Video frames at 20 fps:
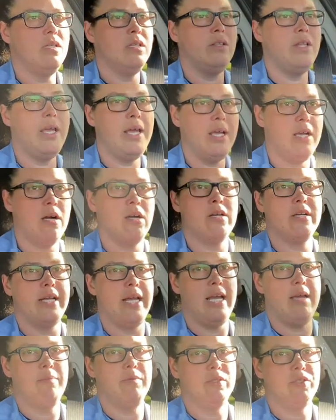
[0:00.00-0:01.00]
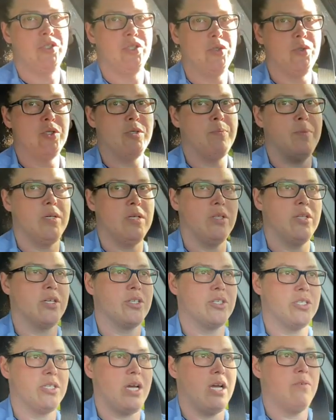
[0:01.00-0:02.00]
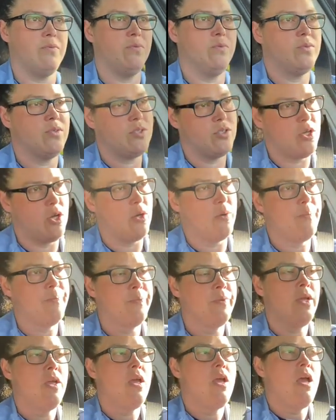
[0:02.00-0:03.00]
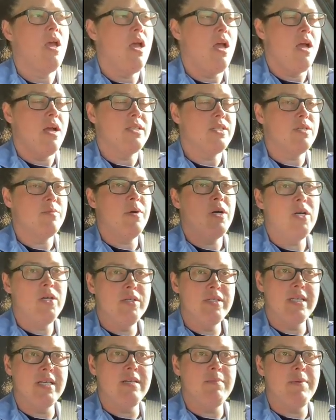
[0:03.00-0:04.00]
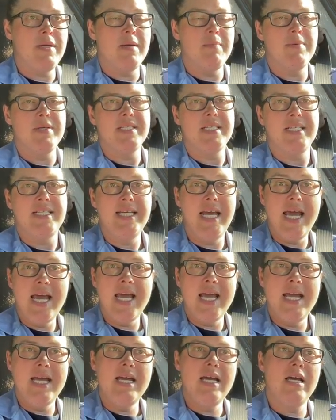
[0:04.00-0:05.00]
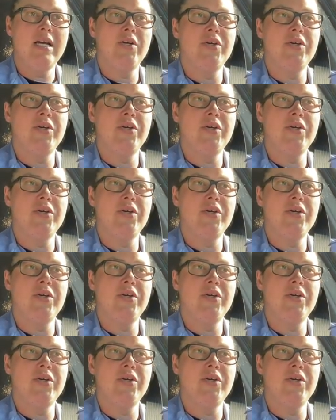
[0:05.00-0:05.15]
they aren't able to spill their stuff. So tomorrow's gonna be a busy day.